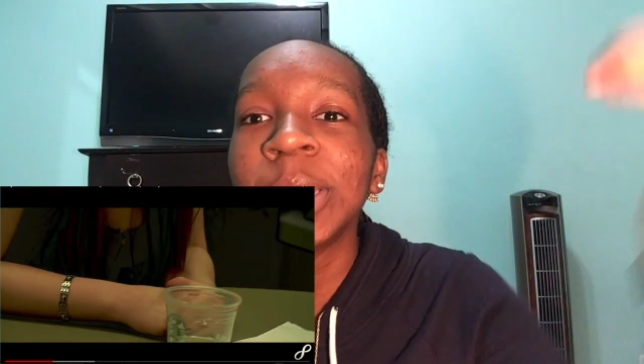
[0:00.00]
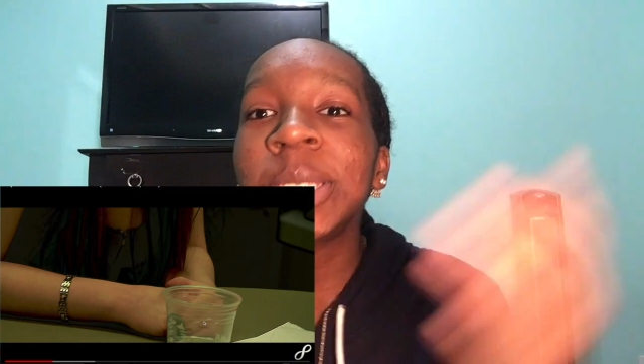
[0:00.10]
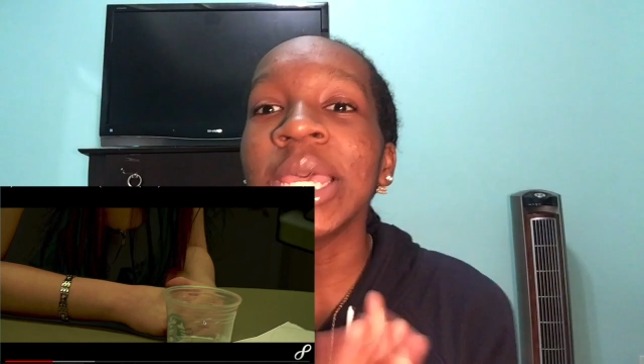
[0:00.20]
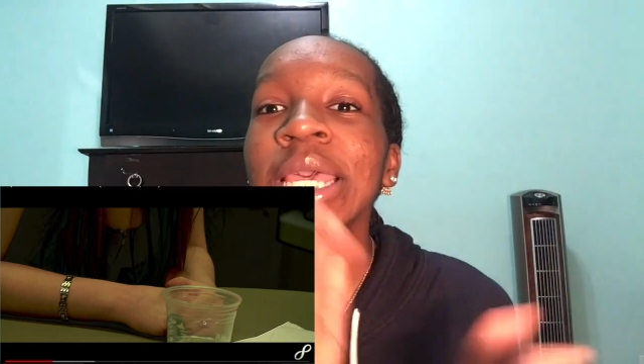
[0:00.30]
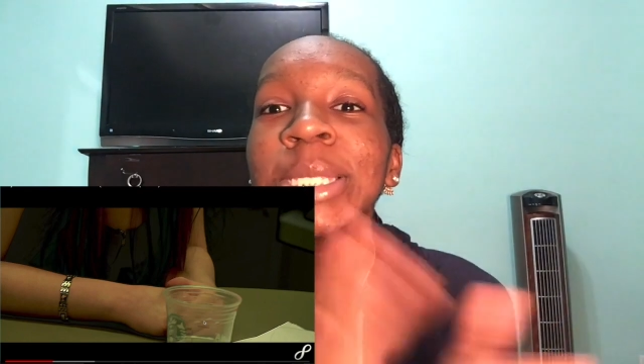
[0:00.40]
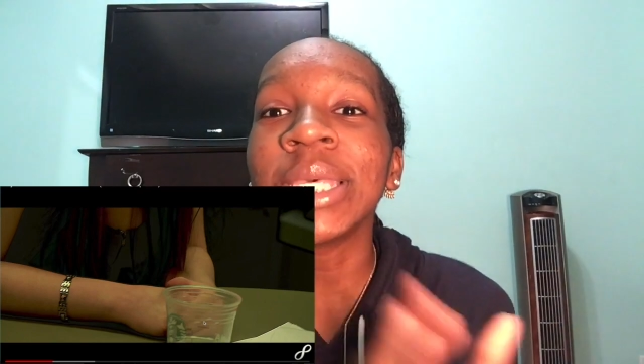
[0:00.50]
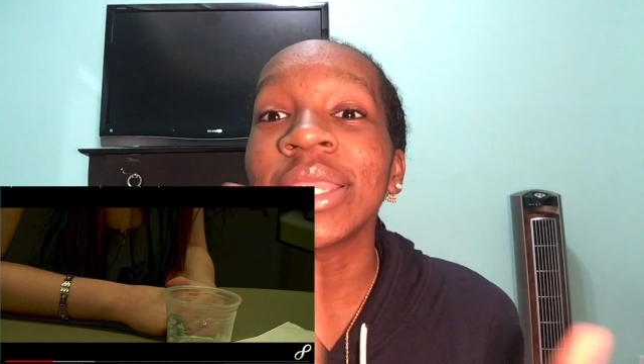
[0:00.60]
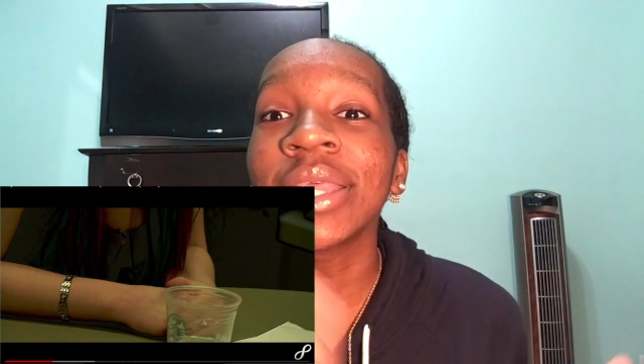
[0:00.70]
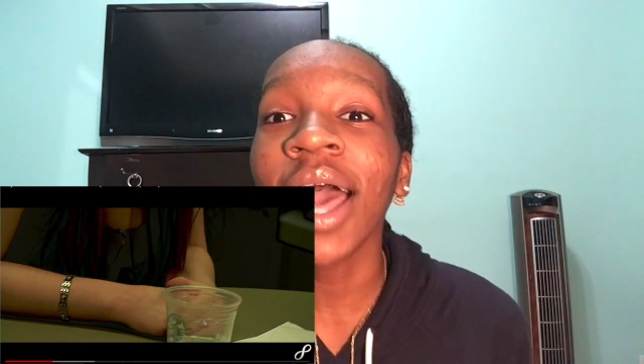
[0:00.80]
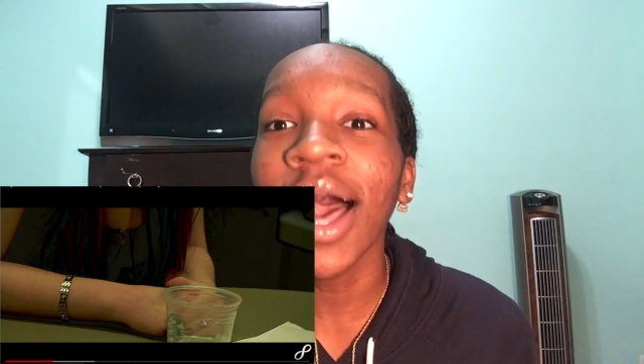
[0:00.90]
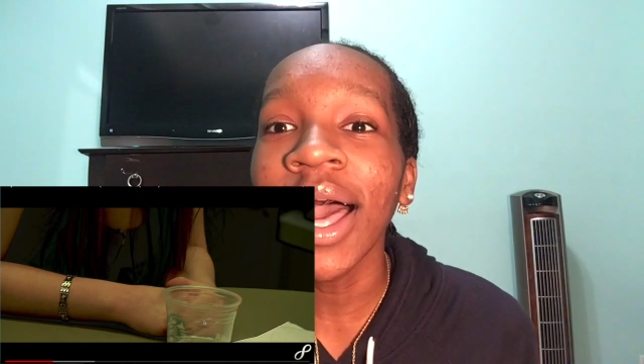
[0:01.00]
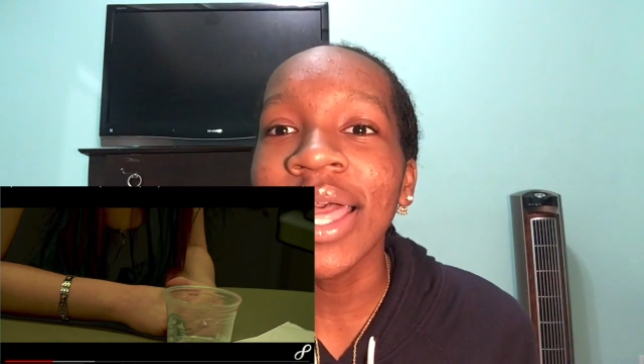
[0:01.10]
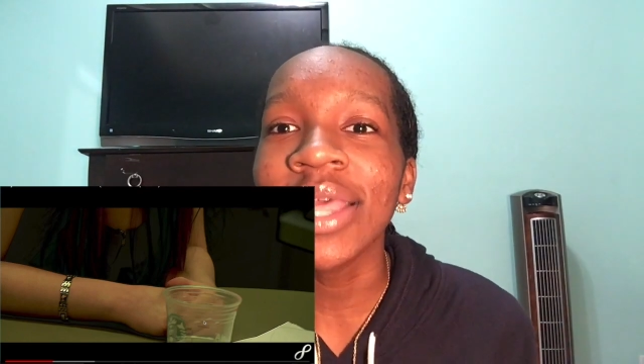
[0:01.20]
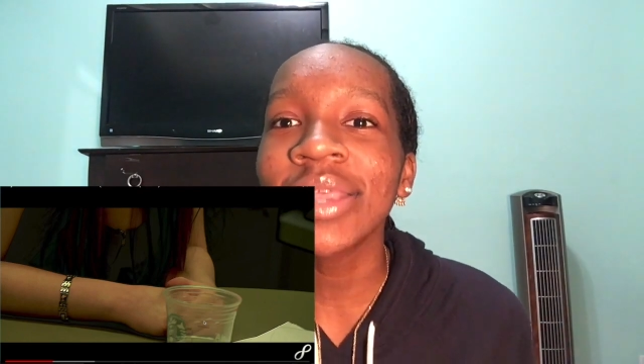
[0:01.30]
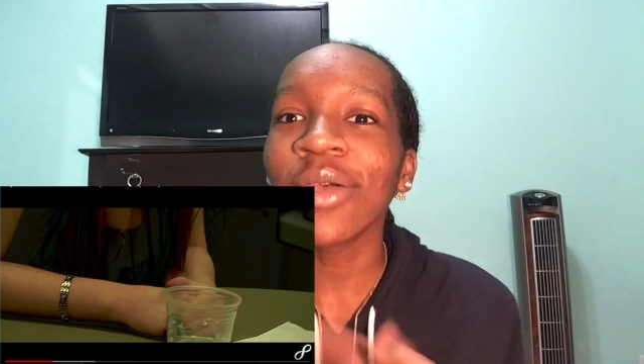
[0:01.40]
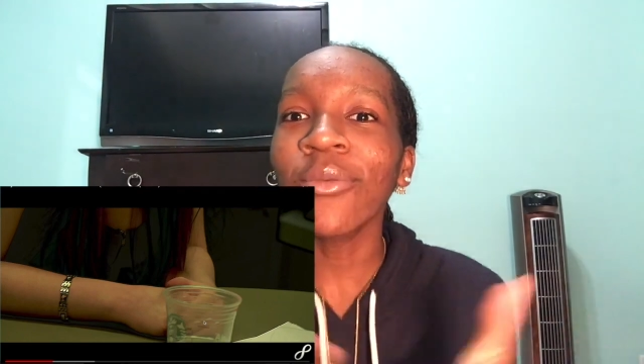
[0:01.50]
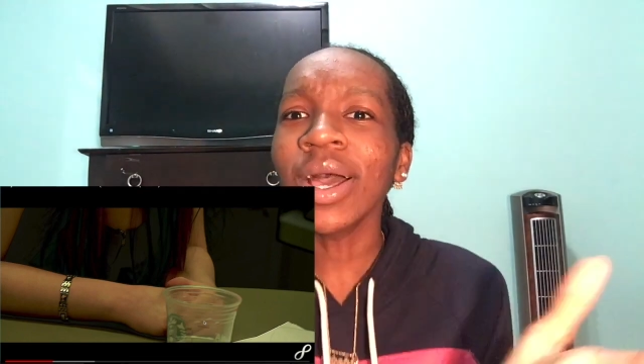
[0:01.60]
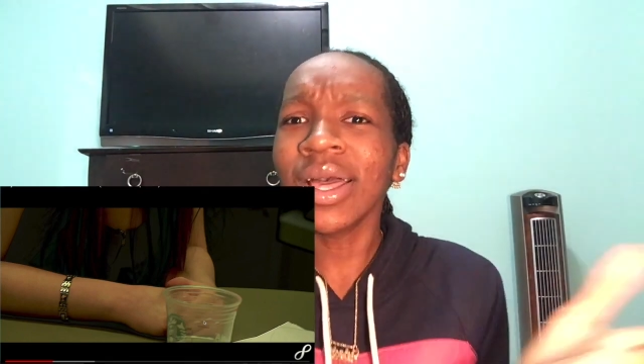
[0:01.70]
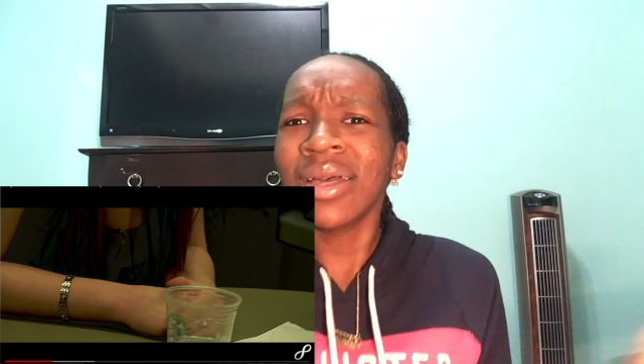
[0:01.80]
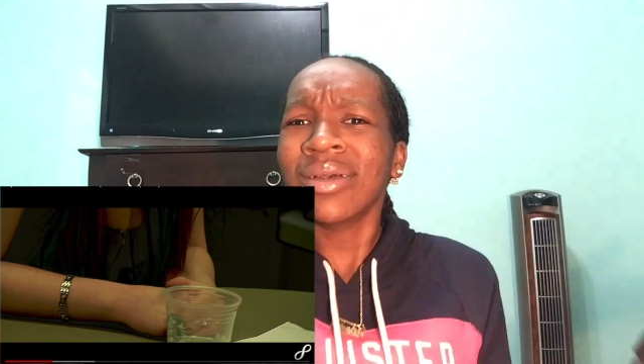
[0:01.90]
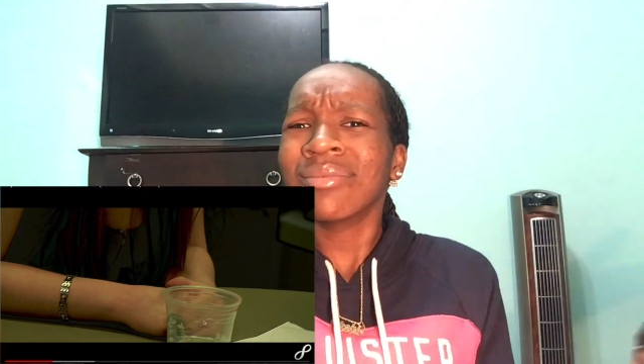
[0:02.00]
She just cussed. What?